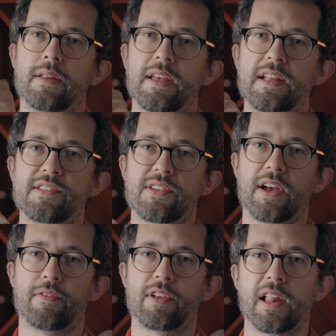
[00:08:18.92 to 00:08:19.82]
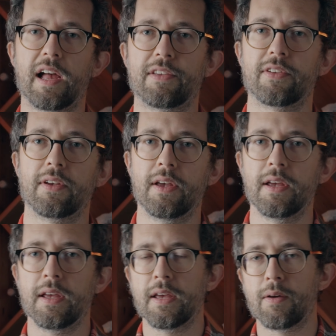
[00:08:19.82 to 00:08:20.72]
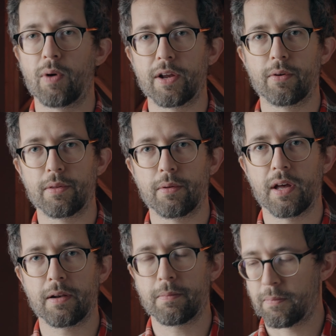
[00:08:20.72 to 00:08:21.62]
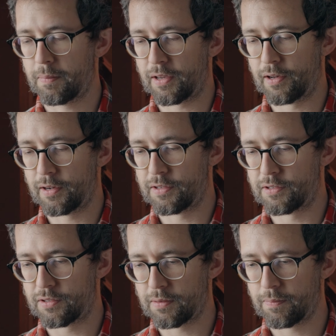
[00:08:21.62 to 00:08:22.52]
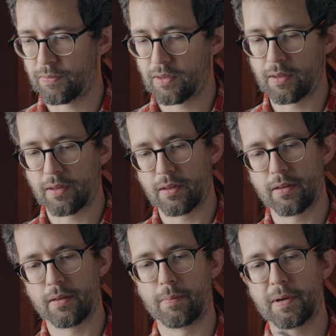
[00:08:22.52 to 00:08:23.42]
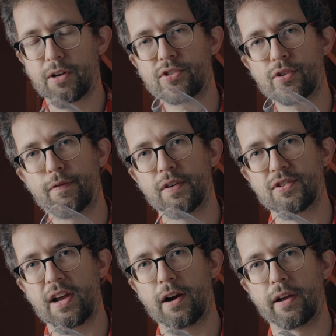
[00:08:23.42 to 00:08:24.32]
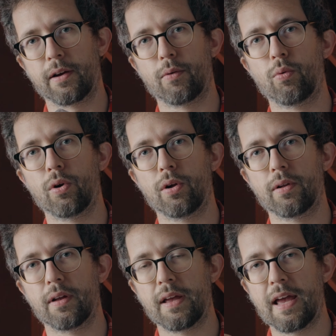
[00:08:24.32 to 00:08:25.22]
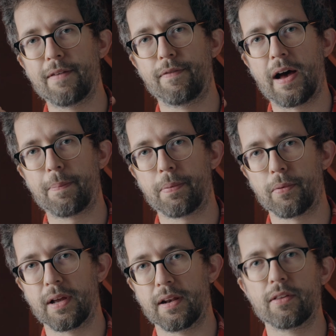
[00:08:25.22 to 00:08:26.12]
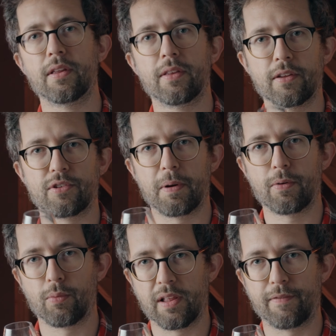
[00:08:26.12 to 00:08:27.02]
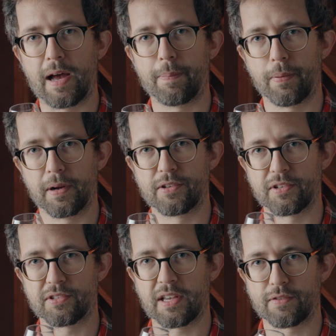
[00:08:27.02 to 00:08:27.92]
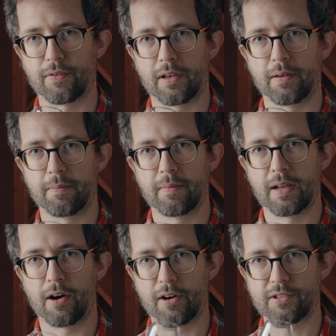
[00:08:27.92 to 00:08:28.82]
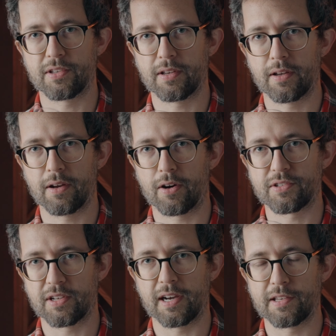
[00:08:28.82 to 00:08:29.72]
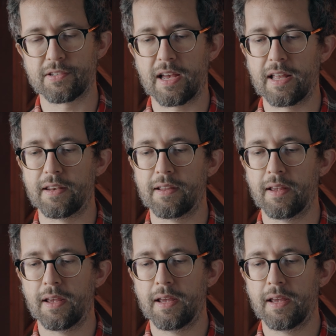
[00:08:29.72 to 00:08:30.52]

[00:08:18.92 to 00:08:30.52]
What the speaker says: the inside of the glass. Why do I do that? Because the bigger surface area will evaporate, the spirit will evaporate successfully and oxidize. And